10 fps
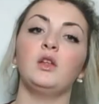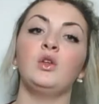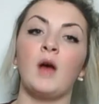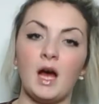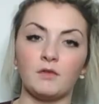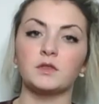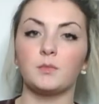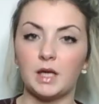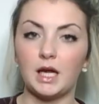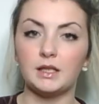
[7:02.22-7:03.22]
You have to
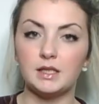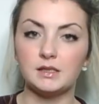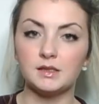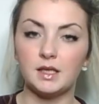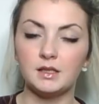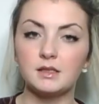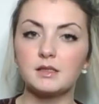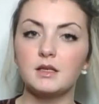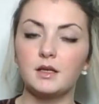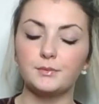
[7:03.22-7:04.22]
plan these things.
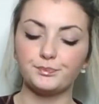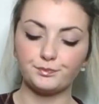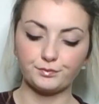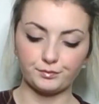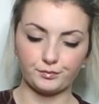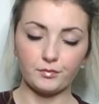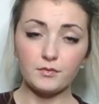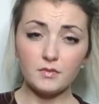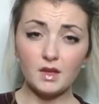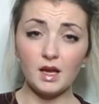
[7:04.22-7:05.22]

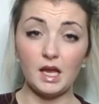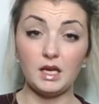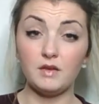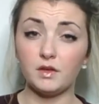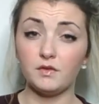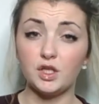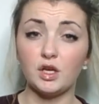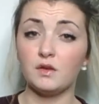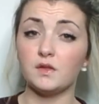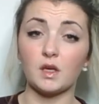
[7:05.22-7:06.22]
And even if you
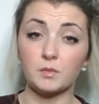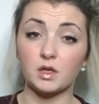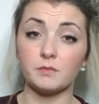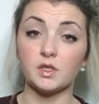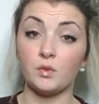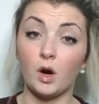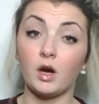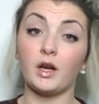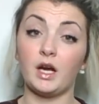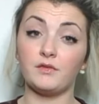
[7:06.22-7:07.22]
do, sometimes you are
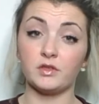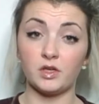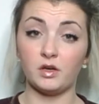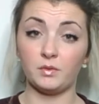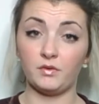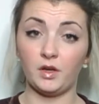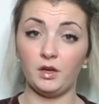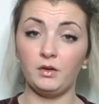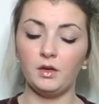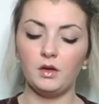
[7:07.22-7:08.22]
going to have your child with
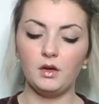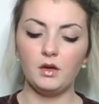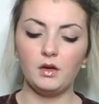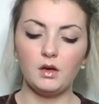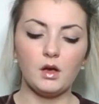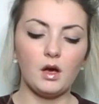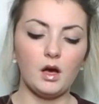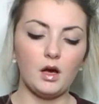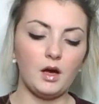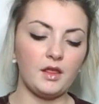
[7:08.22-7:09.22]
you.
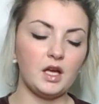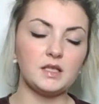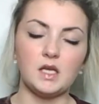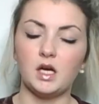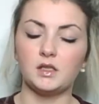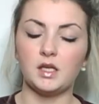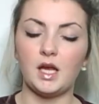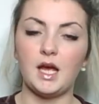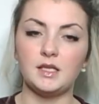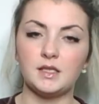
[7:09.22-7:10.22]
Uh, I think it's hard to
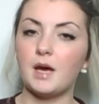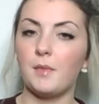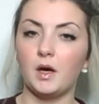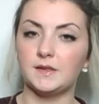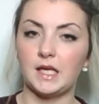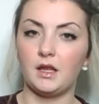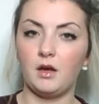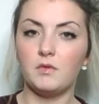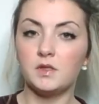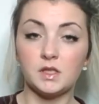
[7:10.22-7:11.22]
get into that mindset
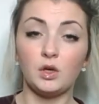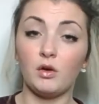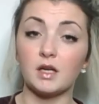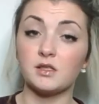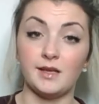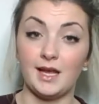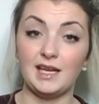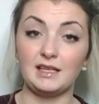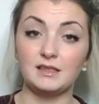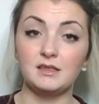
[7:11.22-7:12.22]
though until you're actually
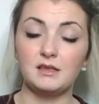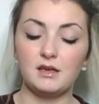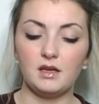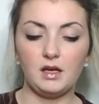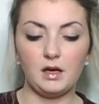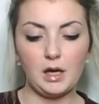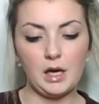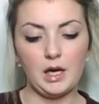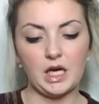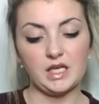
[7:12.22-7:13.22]
in it,
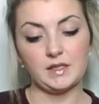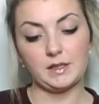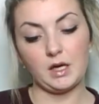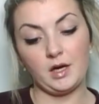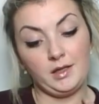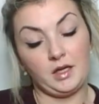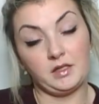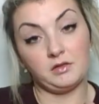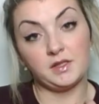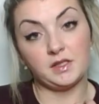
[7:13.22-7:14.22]
because uh, I
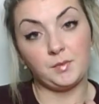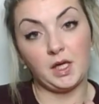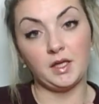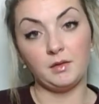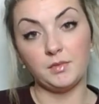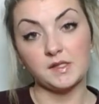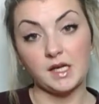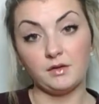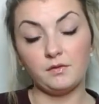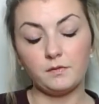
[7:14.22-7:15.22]
underestimated it
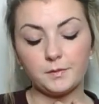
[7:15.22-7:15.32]
myself.